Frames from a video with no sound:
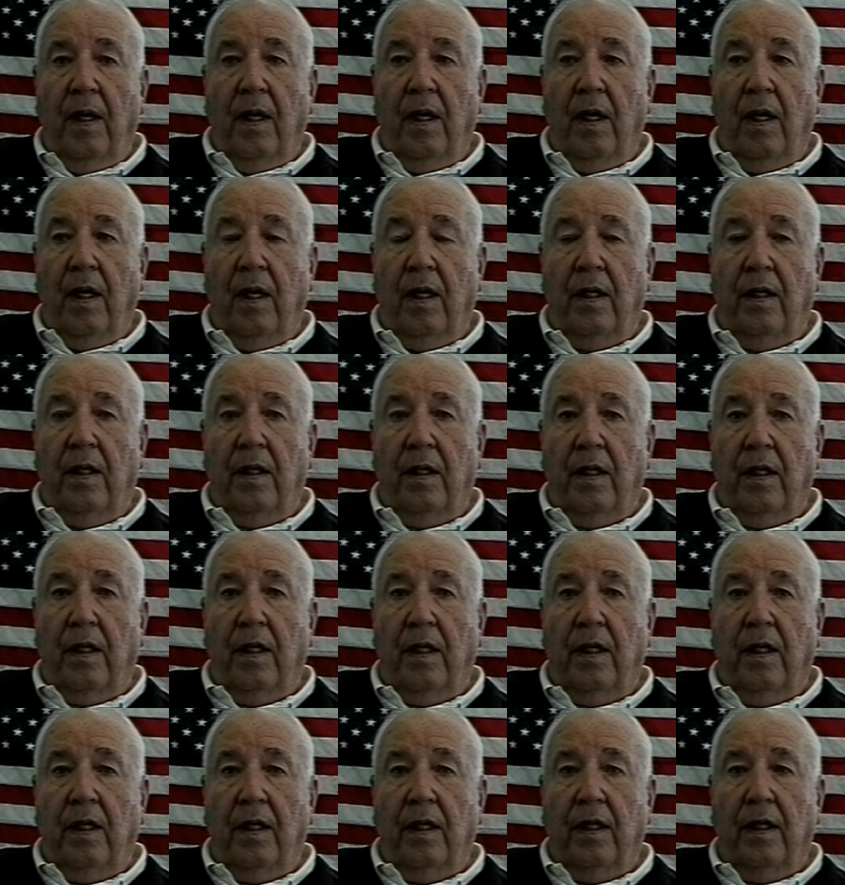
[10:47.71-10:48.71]
And
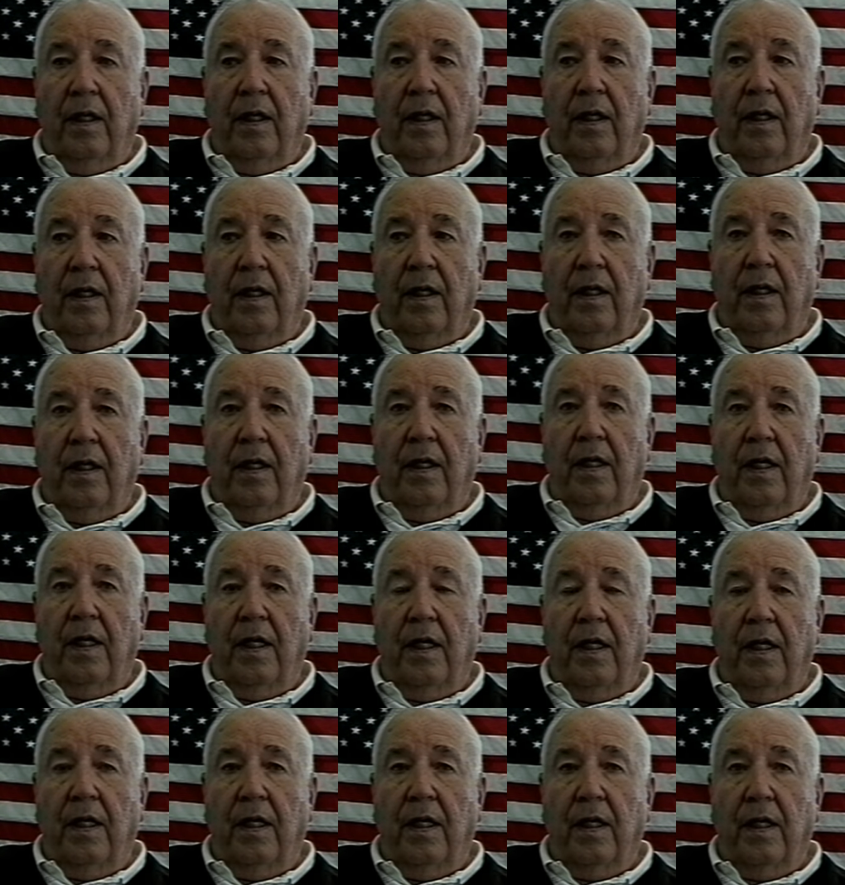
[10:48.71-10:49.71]
uh,
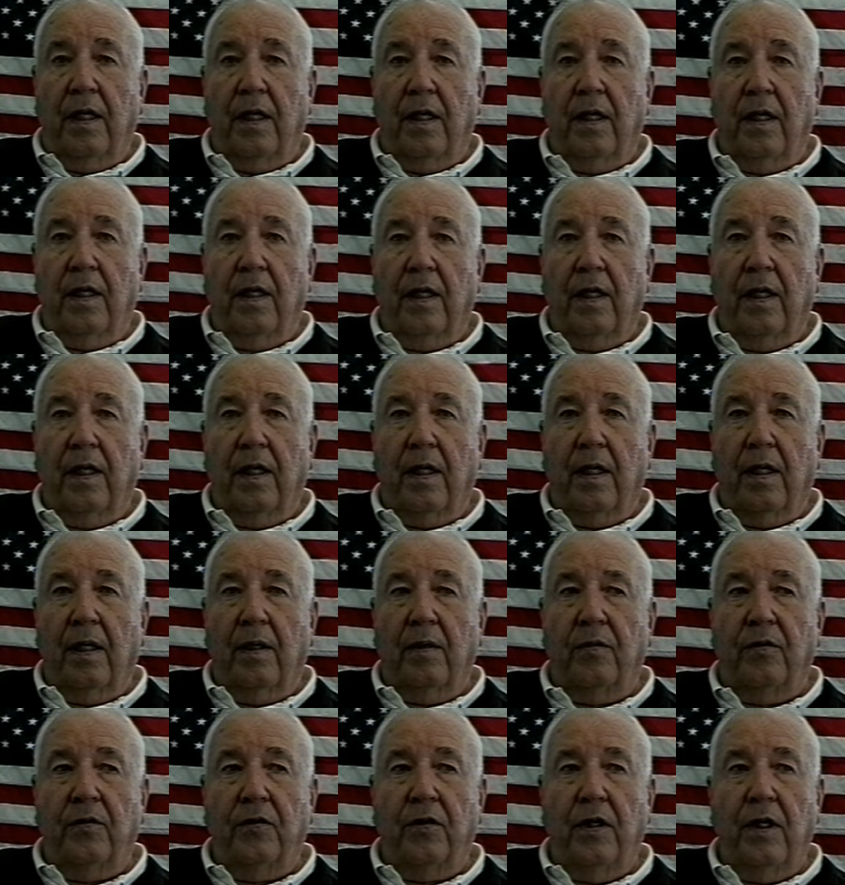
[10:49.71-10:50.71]
I uh,
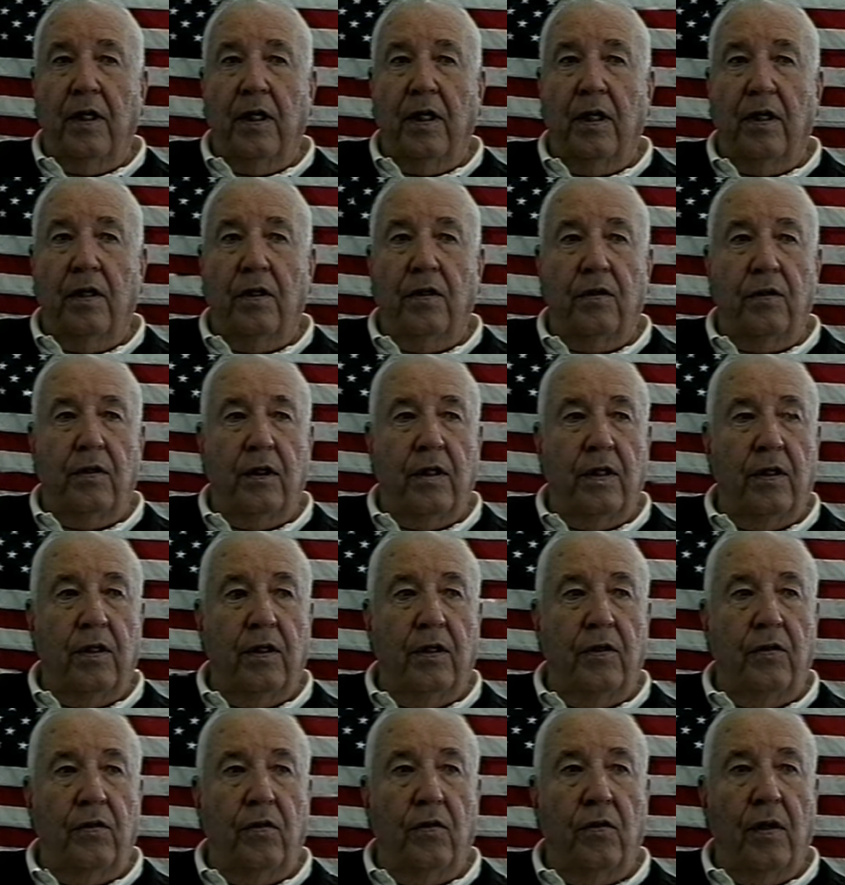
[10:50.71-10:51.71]
I was sitting in his in
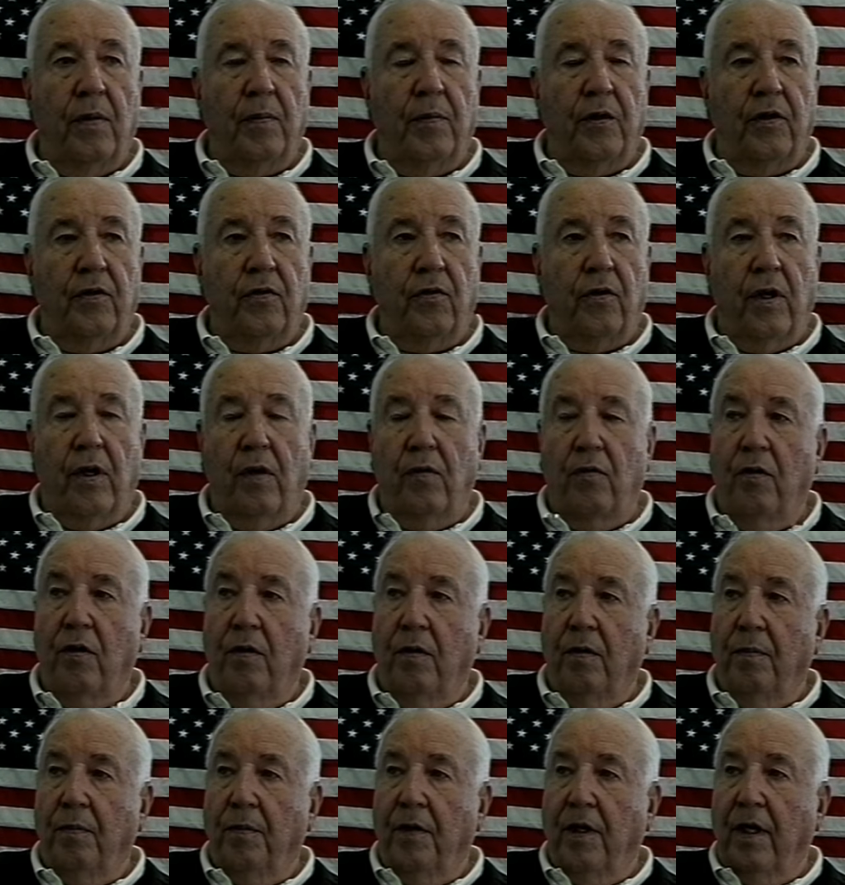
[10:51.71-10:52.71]
his dormitory
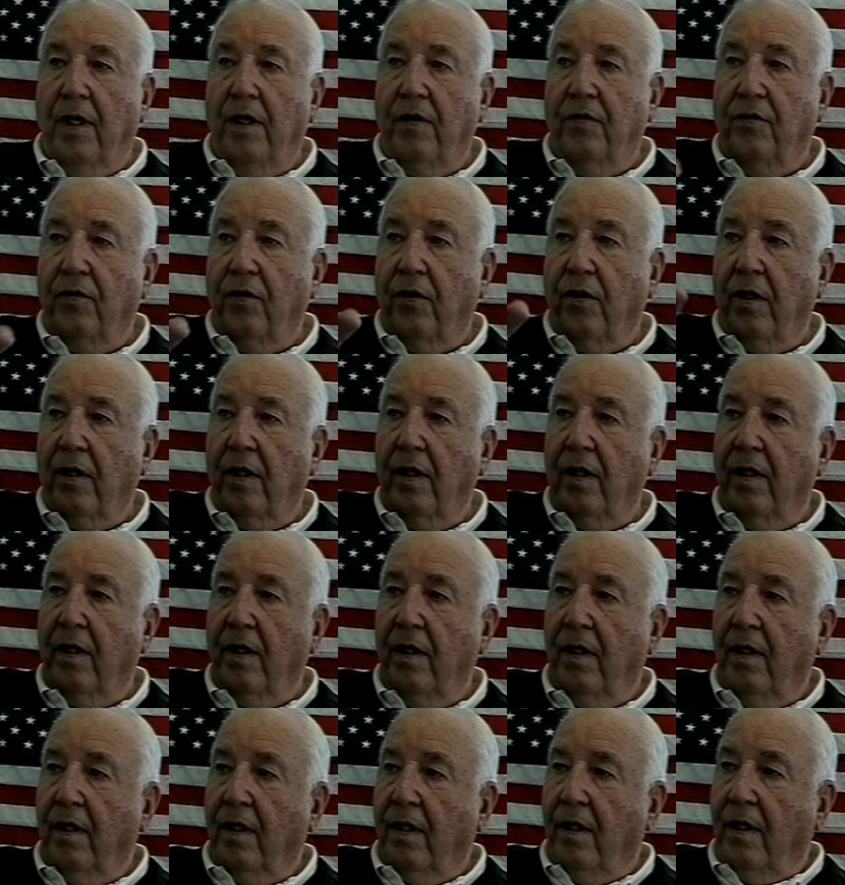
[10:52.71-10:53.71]
room and I saw
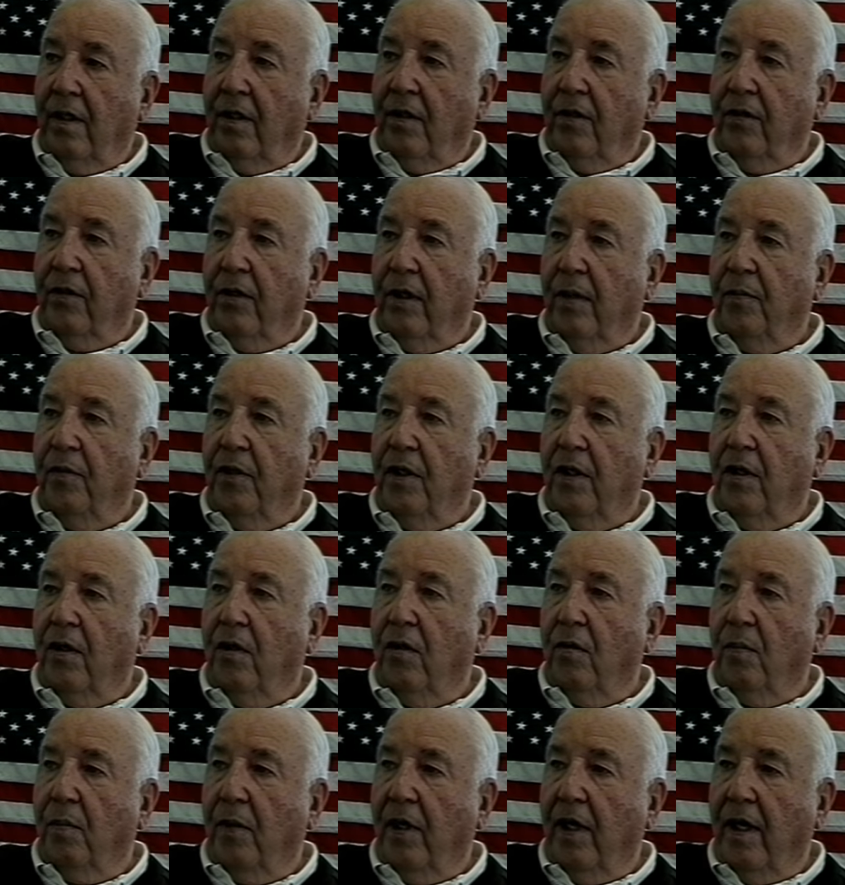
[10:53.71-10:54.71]
something
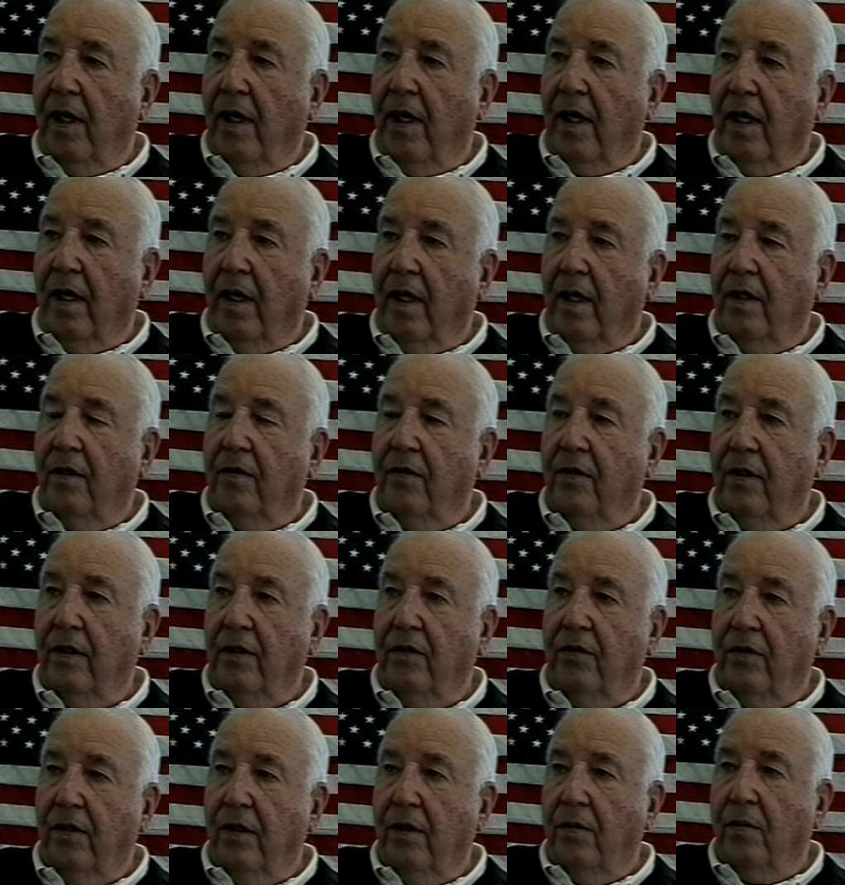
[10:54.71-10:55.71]
go by and I
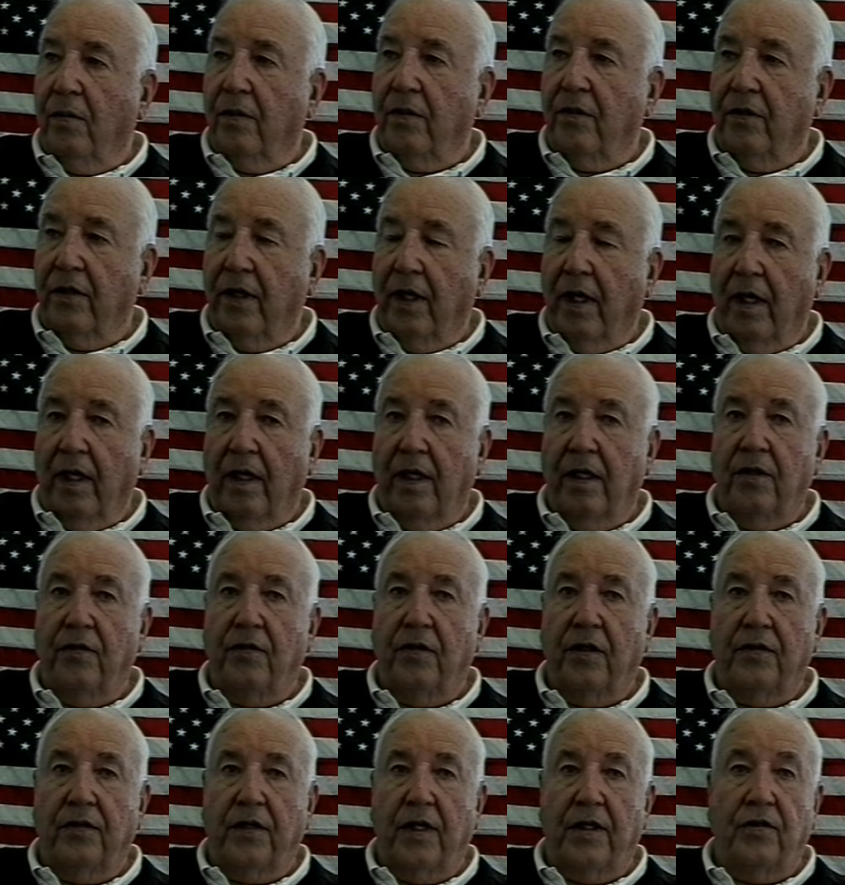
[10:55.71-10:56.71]
said, "Gee, what's that?" And he
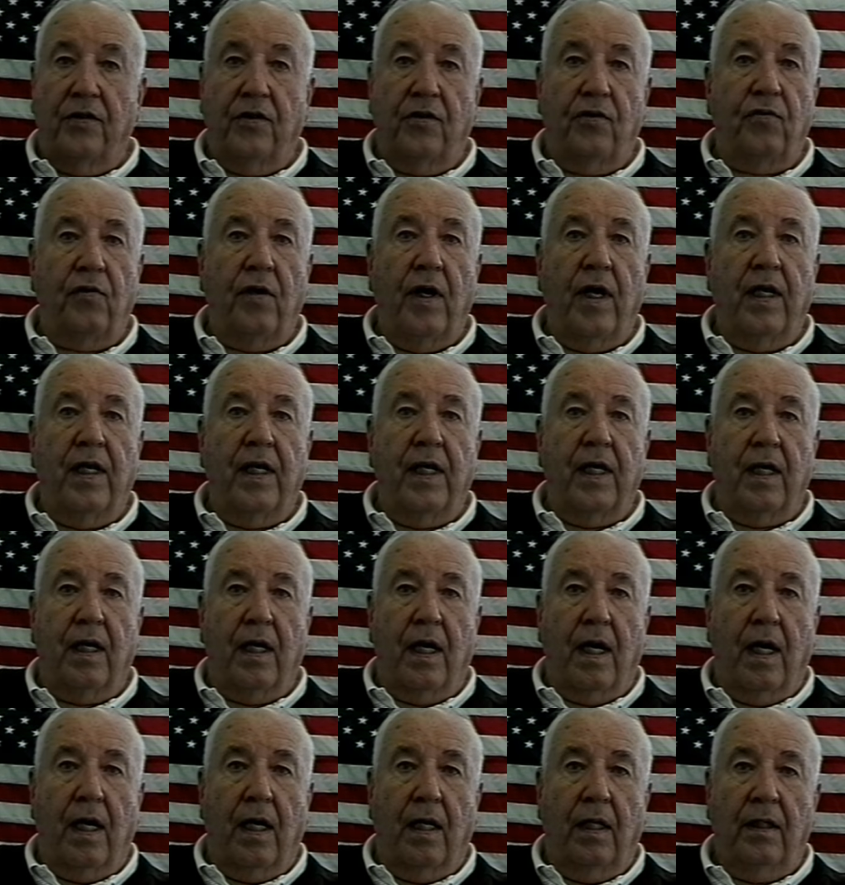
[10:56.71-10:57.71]
says, "That's a trolley
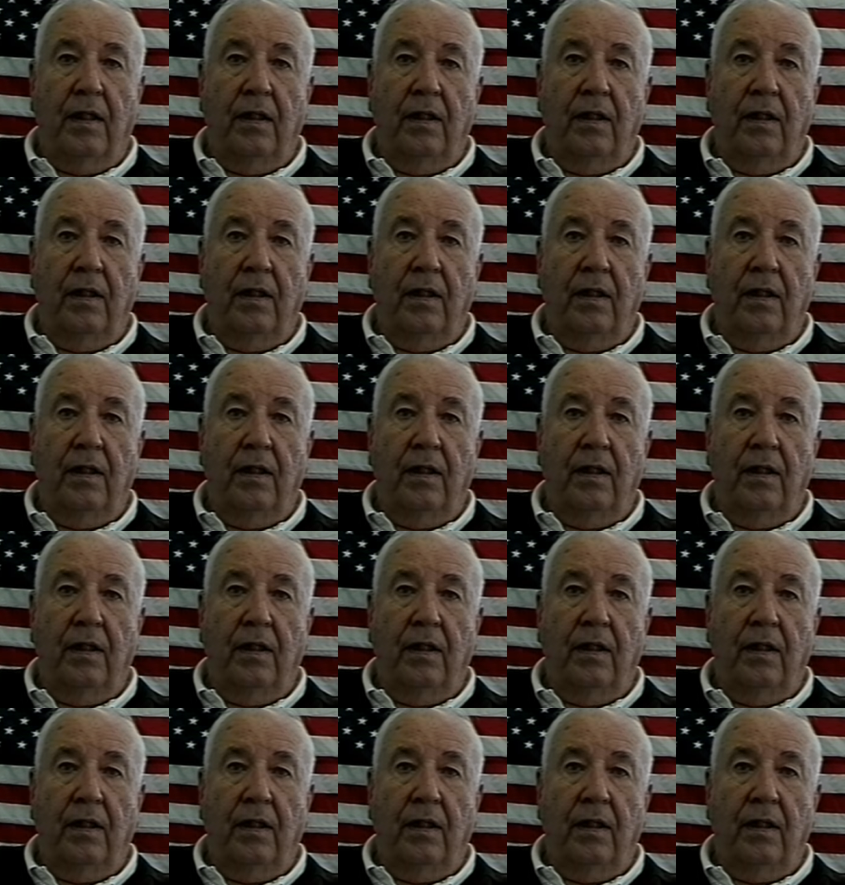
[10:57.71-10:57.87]
car."